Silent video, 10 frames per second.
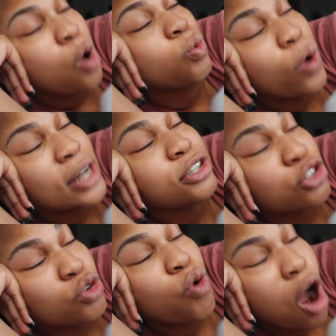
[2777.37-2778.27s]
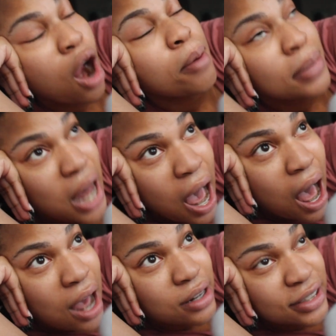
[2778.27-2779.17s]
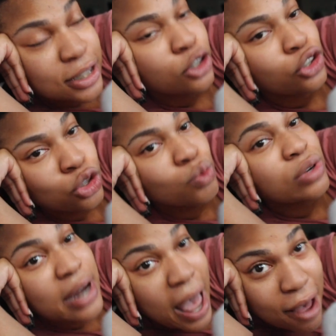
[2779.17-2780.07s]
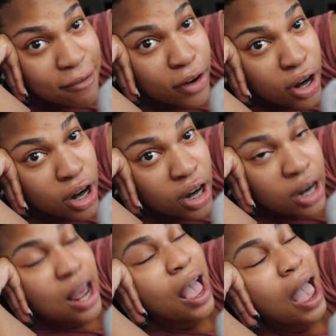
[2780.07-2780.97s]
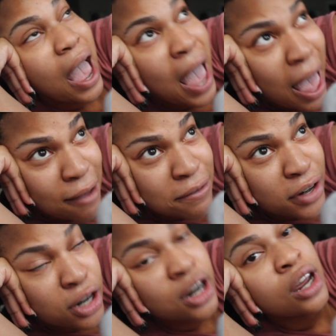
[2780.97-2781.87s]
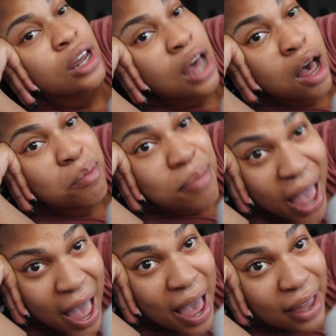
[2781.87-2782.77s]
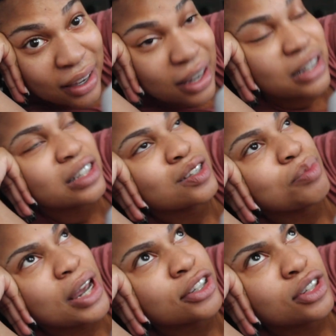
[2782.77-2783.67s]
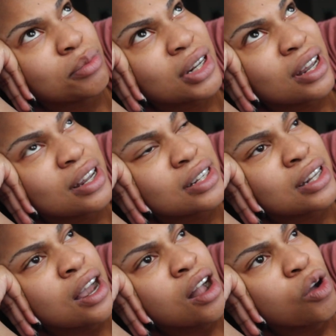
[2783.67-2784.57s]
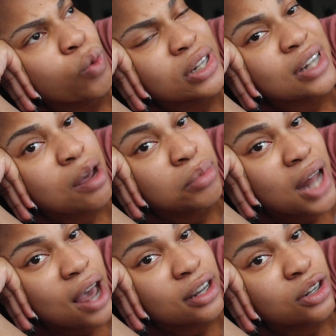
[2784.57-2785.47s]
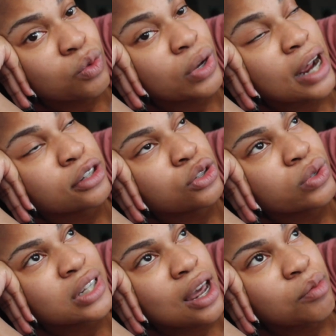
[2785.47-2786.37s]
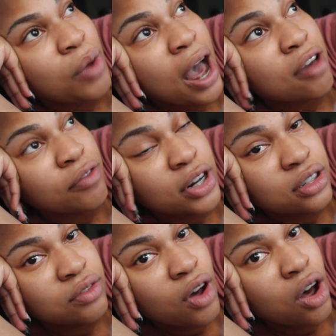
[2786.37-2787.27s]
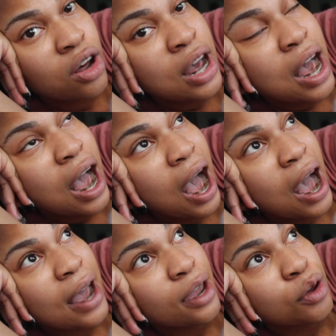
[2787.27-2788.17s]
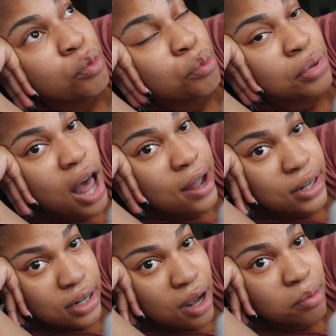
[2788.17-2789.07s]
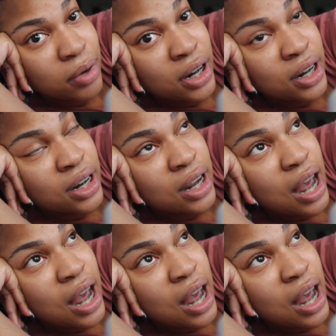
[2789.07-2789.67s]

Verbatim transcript: Once you are blocked, you never, ever come back. Especially because once I block you, what I do is I, I first of all, I block the number.